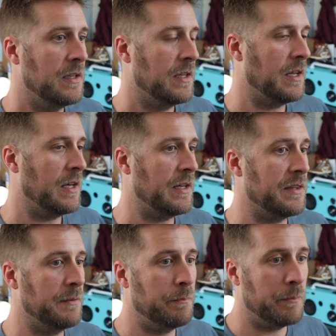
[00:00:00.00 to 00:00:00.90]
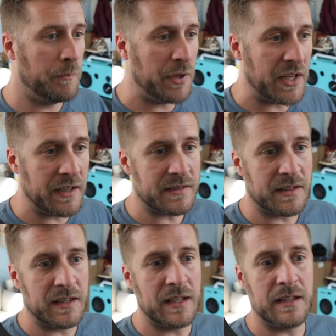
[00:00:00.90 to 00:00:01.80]
The biggest
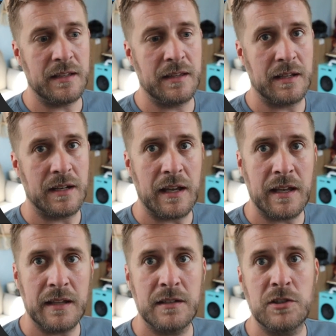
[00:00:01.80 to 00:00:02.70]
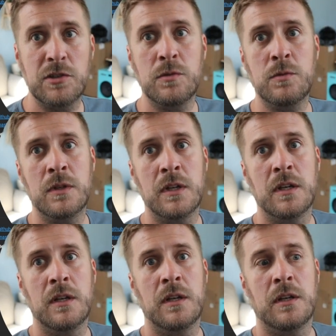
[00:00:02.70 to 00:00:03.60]
thing that I had to do
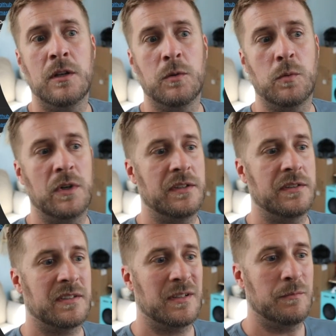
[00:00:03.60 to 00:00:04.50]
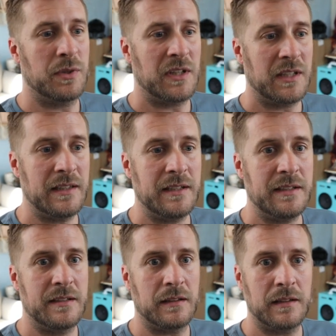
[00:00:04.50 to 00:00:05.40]
was completely
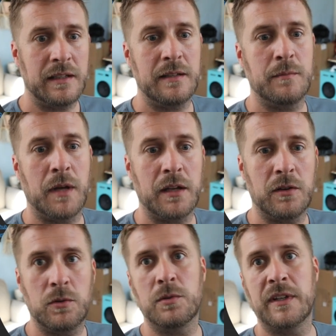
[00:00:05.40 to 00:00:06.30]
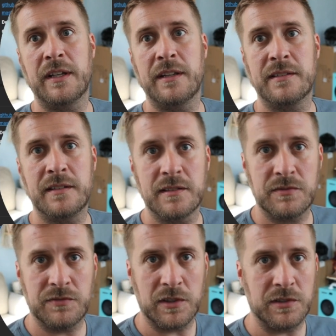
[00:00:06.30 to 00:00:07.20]
delete my old instance
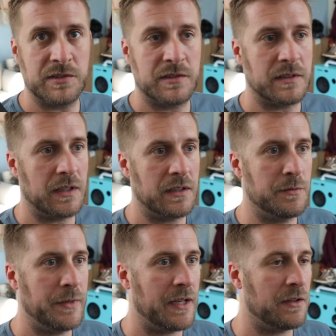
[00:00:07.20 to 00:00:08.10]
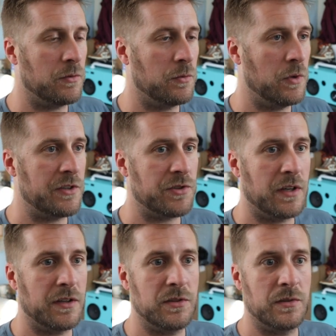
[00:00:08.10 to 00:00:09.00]
first. No matter what I try to
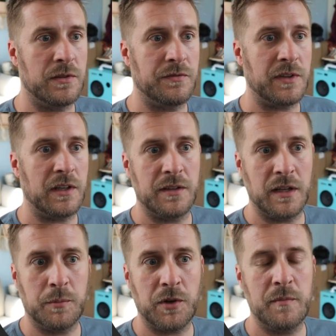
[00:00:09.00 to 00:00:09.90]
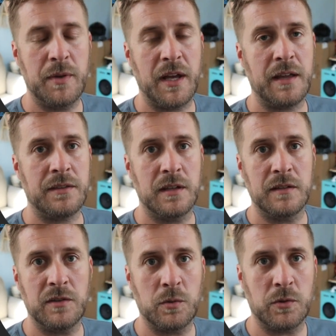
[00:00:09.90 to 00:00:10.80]
do to follow the upgrade path, none of
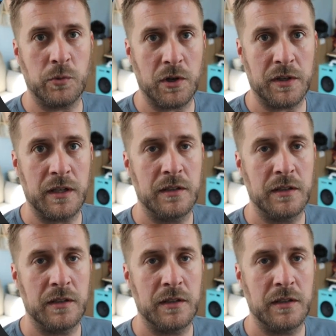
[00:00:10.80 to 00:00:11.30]
it was working.